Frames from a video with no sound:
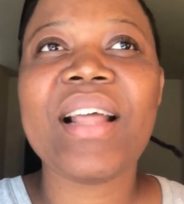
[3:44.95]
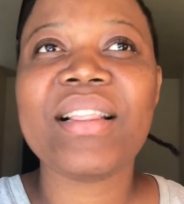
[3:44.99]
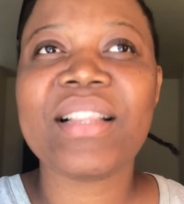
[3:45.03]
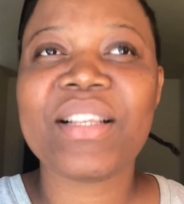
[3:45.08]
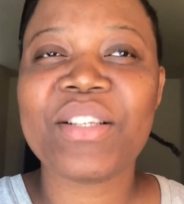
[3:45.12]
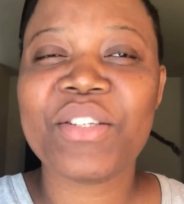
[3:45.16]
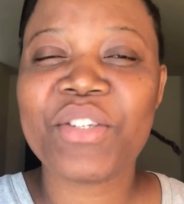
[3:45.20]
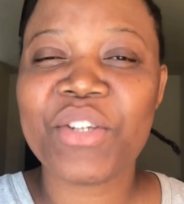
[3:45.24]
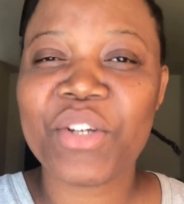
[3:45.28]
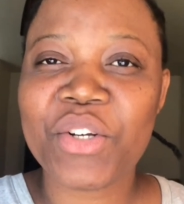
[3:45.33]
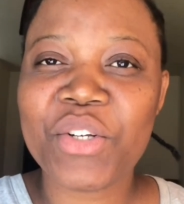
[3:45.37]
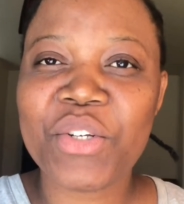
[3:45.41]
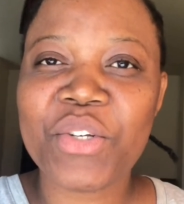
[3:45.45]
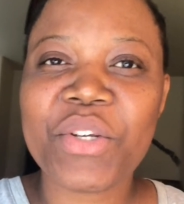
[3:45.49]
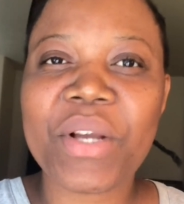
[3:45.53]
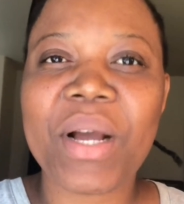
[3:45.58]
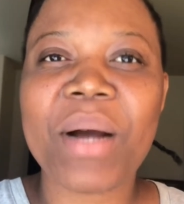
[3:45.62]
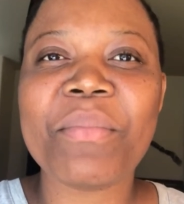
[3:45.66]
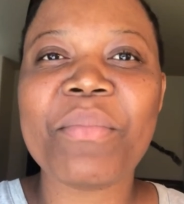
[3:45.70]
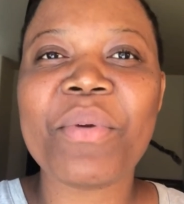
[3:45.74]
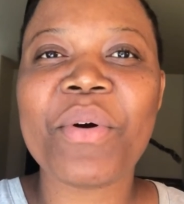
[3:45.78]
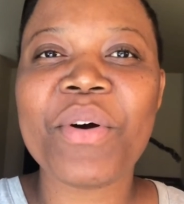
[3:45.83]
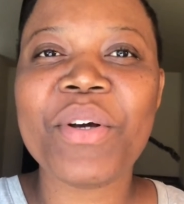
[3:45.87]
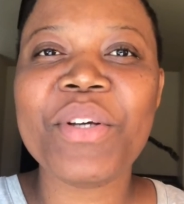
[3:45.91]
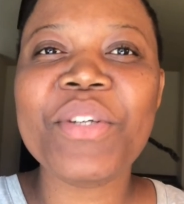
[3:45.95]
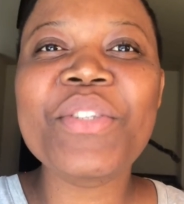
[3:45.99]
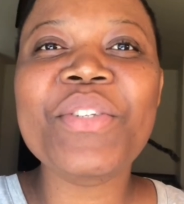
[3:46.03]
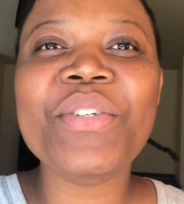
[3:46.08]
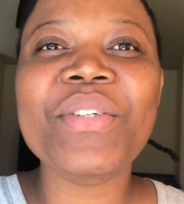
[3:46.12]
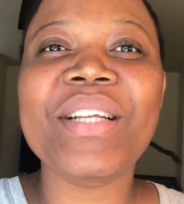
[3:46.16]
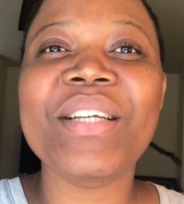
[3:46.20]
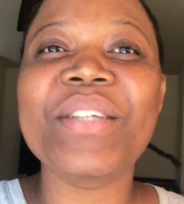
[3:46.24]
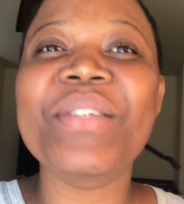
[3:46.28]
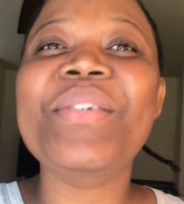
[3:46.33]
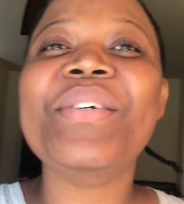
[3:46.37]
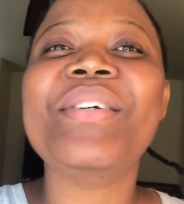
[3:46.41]
the church I'm going to,
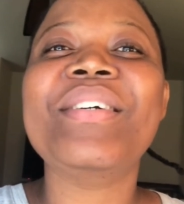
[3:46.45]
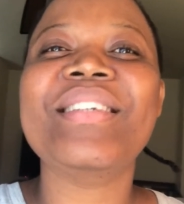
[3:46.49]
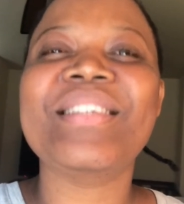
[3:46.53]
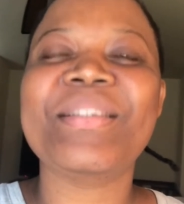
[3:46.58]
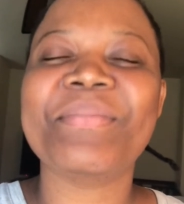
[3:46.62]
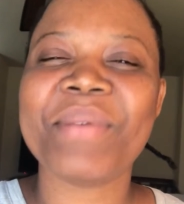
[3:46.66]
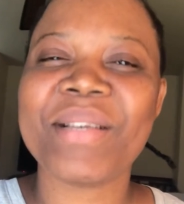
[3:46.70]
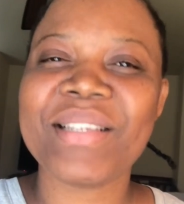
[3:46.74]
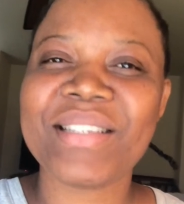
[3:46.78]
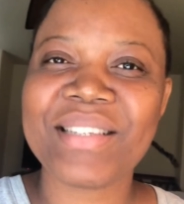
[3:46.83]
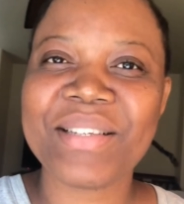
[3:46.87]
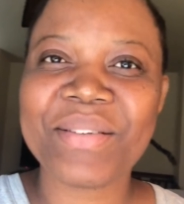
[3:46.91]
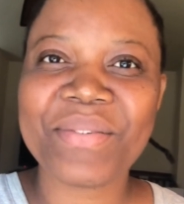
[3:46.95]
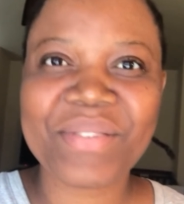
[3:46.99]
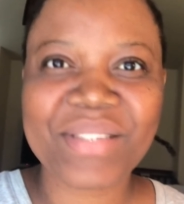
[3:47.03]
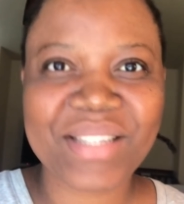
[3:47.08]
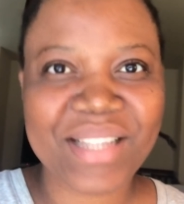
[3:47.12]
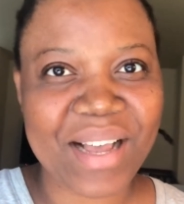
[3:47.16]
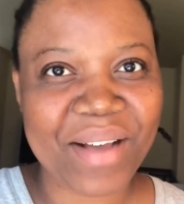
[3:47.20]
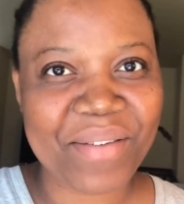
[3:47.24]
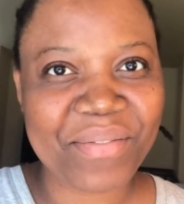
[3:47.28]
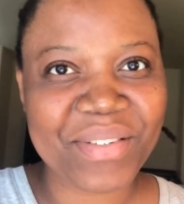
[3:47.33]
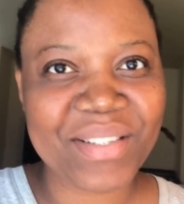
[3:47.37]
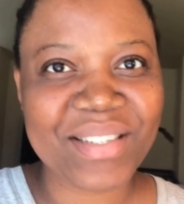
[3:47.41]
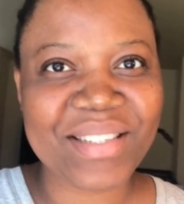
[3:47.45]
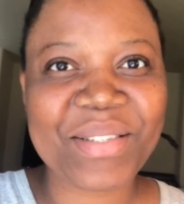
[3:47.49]
they do Christmas Eve service.